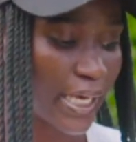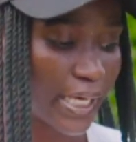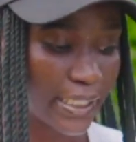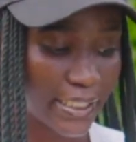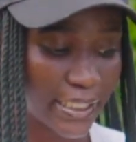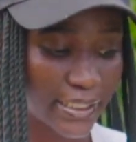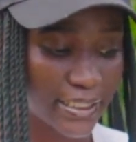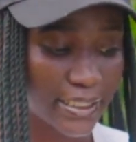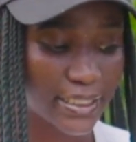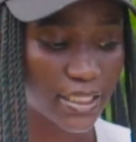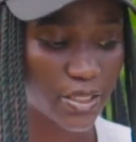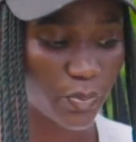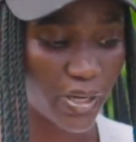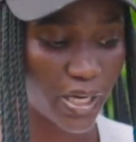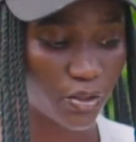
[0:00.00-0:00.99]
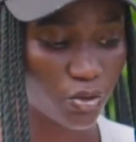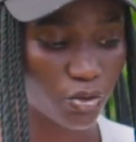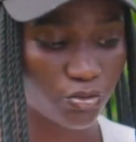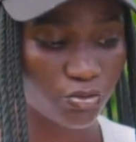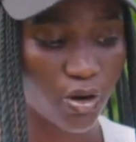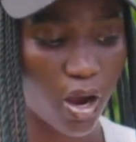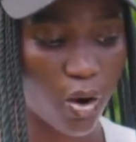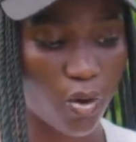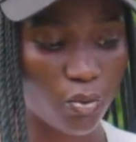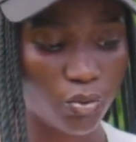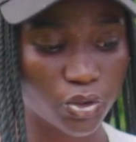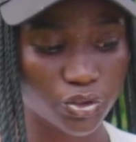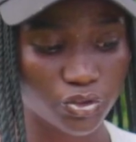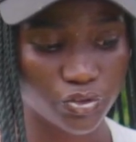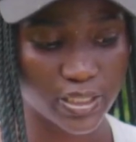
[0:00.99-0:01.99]
Yet, in spite of our
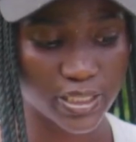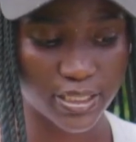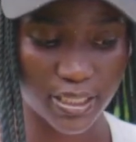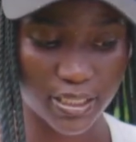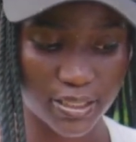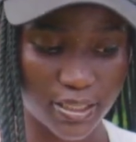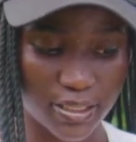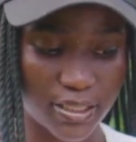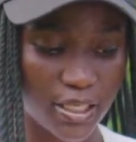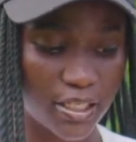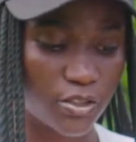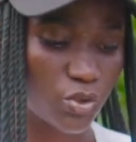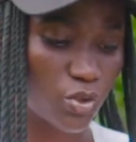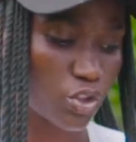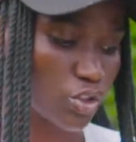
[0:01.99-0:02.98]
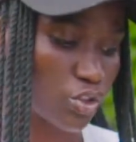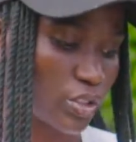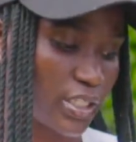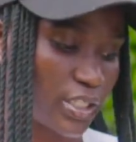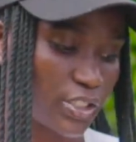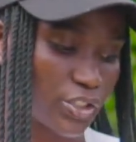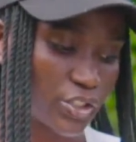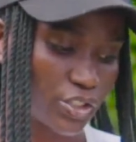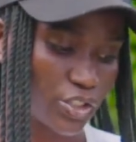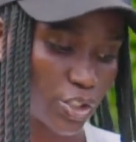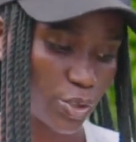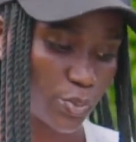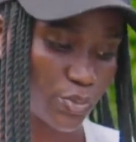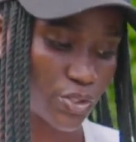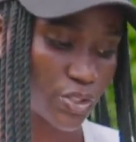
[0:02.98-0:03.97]
worldly success and social
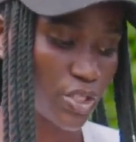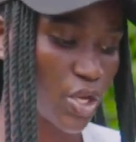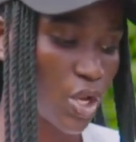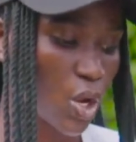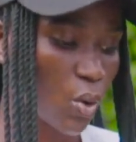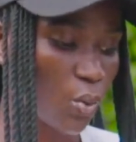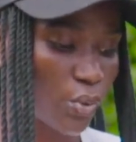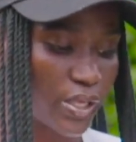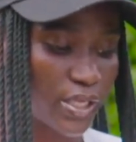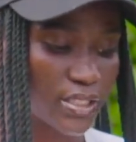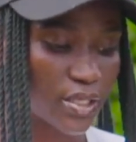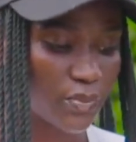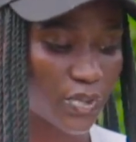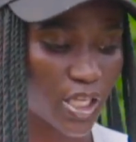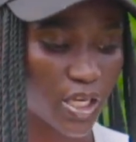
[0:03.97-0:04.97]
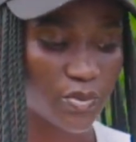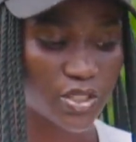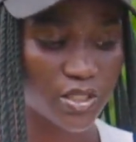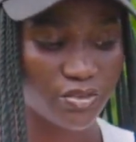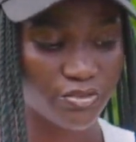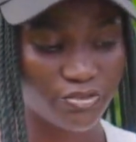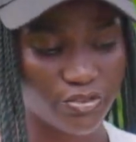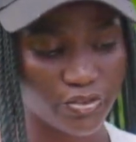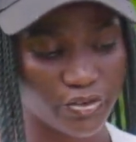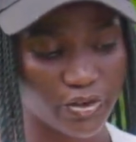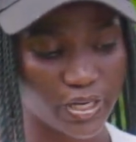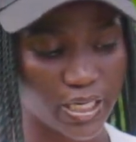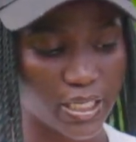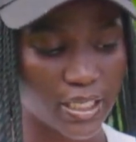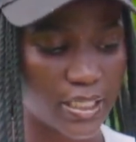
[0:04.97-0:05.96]
relationships, we are sometimes
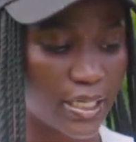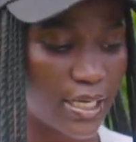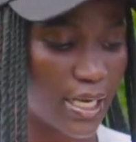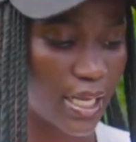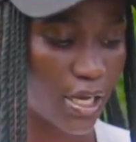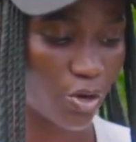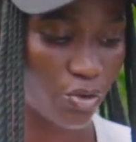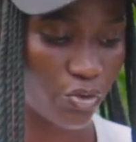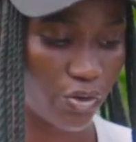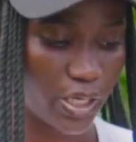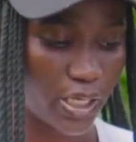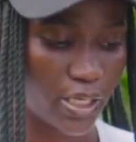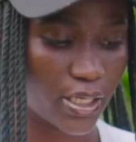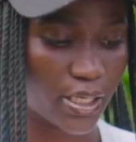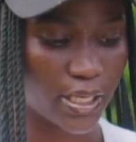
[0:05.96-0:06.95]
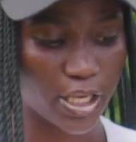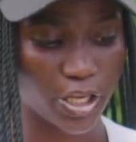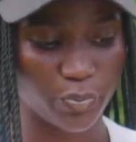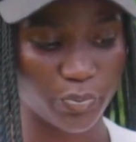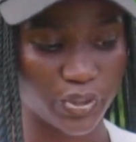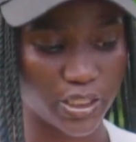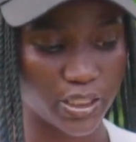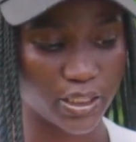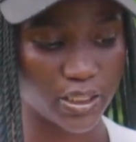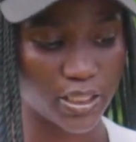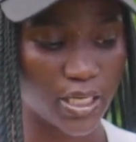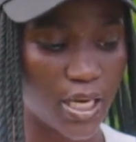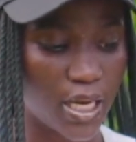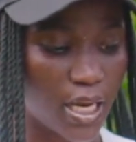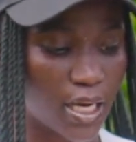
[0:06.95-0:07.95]
feeling lonely, empty,
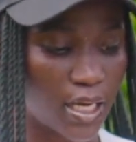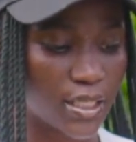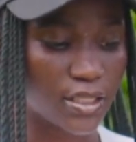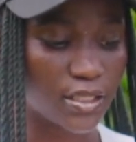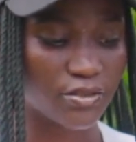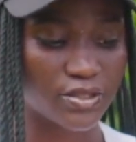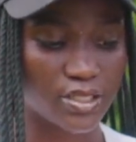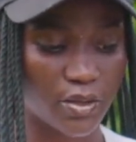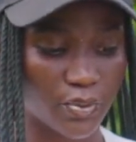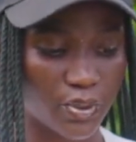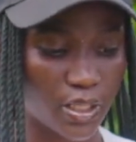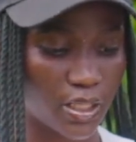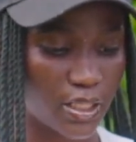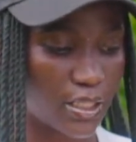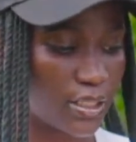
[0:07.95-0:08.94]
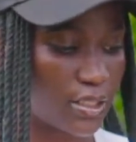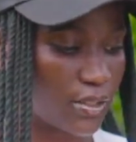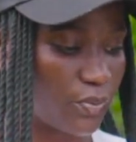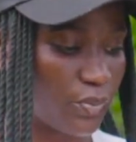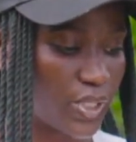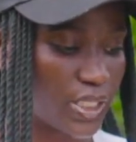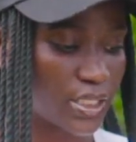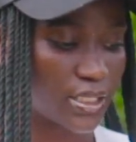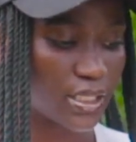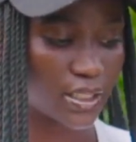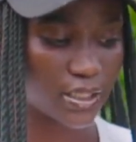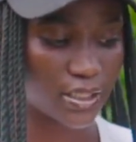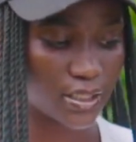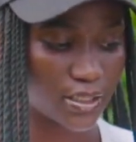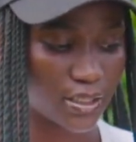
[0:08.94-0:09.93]
as if something is missing.